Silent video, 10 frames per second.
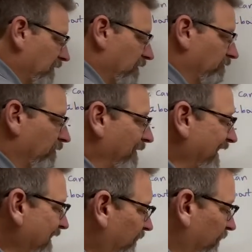For
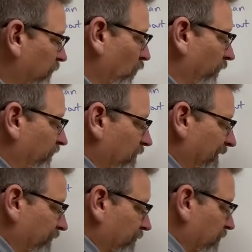mass, of course, in the
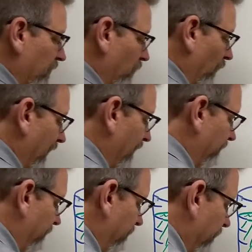metric unit, we'll
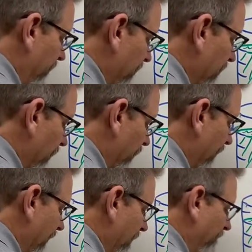have the
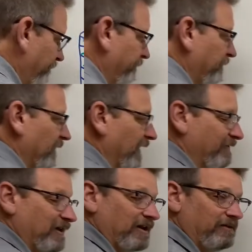kilogram, and
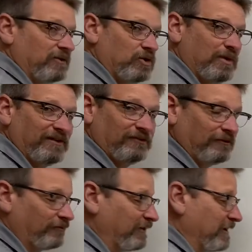then in
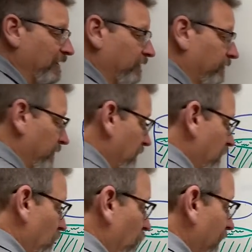USCS,
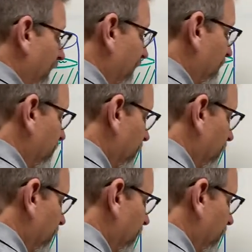we'll have